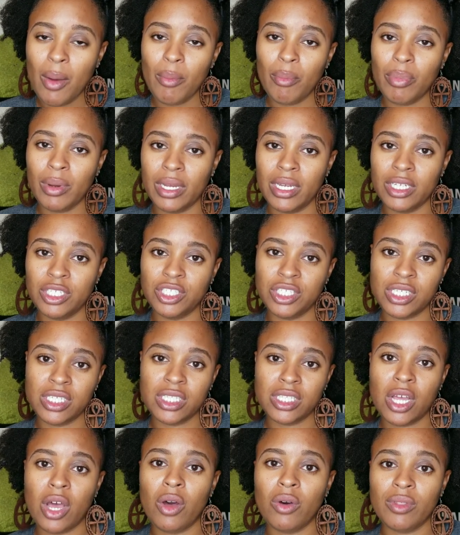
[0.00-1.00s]
But just
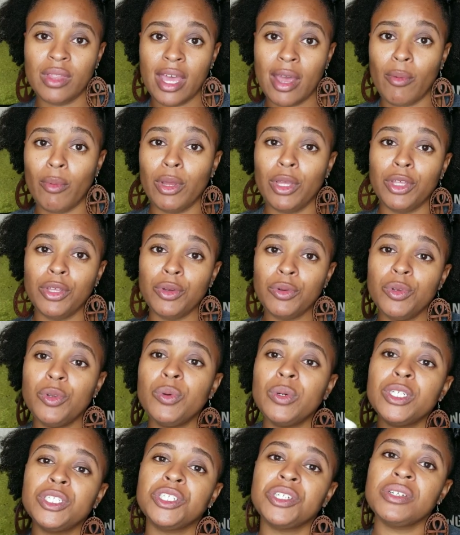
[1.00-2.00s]
know that when you do
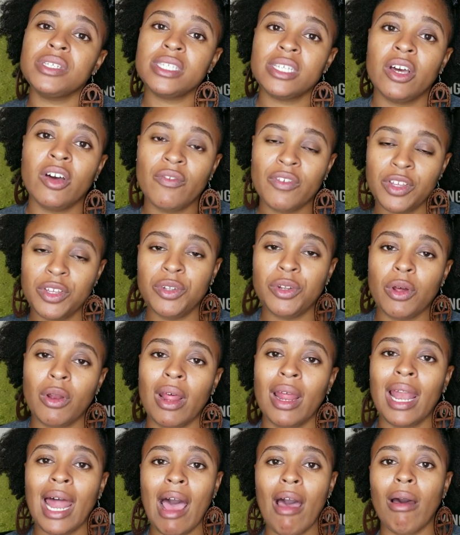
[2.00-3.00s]
it yourself and you don't
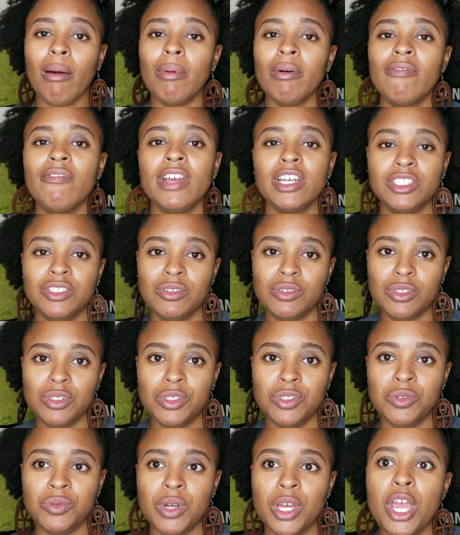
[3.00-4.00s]
allow a professional to
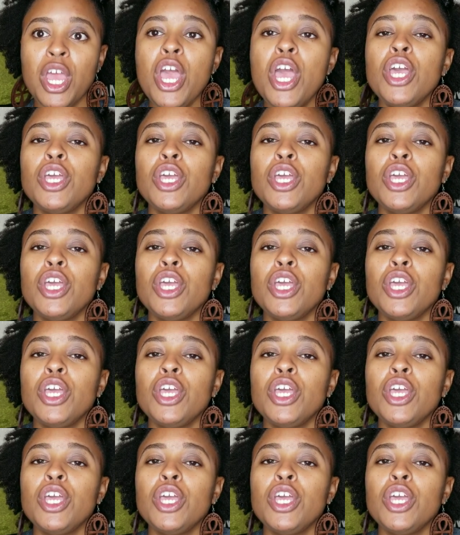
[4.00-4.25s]
do it,